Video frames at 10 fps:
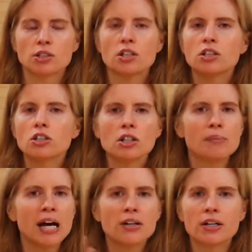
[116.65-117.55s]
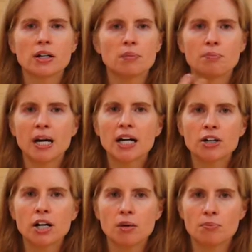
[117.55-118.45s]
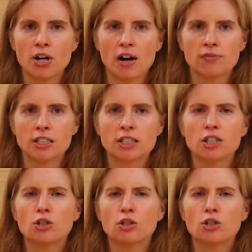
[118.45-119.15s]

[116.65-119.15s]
to learn about and compare nonprofits